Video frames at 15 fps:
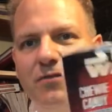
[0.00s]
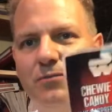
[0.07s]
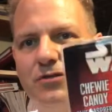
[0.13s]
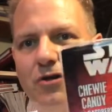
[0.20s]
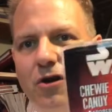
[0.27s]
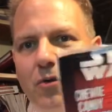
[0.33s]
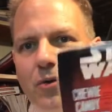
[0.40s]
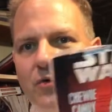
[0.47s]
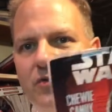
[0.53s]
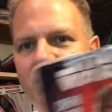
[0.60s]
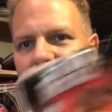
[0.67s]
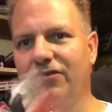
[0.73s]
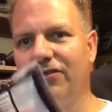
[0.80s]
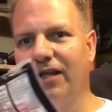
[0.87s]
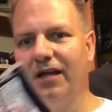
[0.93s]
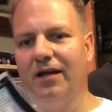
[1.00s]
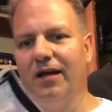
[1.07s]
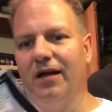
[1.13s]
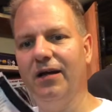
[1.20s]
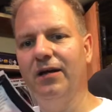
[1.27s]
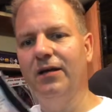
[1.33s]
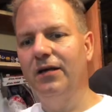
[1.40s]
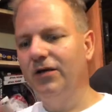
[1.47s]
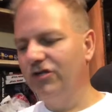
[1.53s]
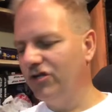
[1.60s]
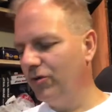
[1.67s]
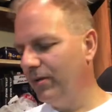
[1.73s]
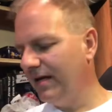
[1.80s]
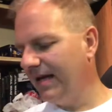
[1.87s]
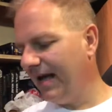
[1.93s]
from Star Wars. This is like a
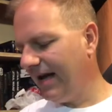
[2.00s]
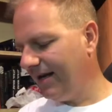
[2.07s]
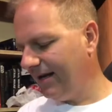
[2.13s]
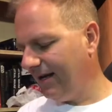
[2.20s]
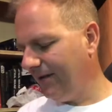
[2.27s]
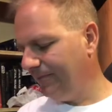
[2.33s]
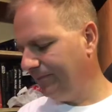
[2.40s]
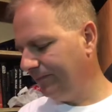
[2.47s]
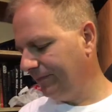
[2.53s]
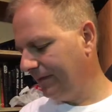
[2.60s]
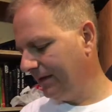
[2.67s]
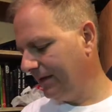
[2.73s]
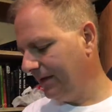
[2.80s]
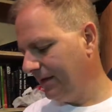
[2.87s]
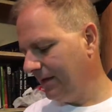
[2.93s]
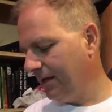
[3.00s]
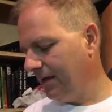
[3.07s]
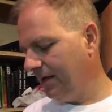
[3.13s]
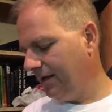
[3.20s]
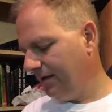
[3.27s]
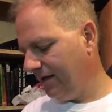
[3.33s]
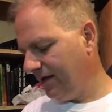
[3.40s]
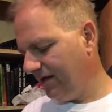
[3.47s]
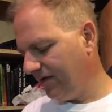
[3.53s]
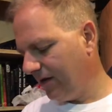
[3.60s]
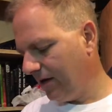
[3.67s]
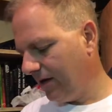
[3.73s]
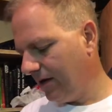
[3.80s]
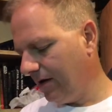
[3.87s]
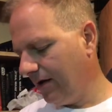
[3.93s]
chewy candy. These
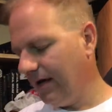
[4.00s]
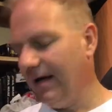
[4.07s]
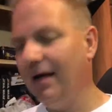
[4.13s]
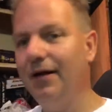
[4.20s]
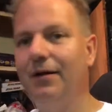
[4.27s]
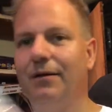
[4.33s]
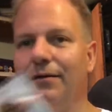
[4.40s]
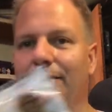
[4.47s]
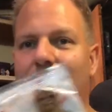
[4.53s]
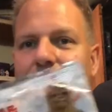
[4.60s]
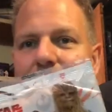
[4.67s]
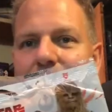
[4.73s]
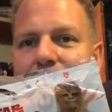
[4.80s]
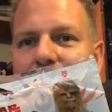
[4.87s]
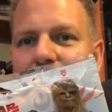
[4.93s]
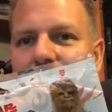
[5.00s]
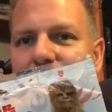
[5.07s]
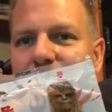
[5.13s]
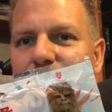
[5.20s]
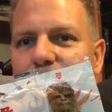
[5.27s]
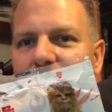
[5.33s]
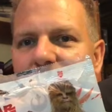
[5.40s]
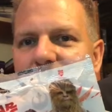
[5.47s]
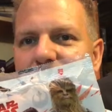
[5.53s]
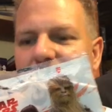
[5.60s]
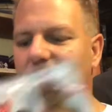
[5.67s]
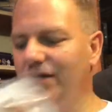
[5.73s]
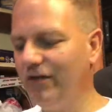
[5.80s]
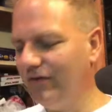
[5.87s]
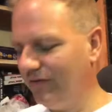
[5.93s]
are string
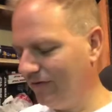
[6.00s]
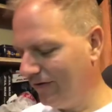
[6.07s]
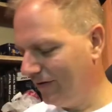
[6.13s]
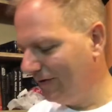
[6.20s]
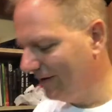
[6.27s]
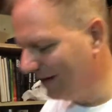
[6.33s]
cheese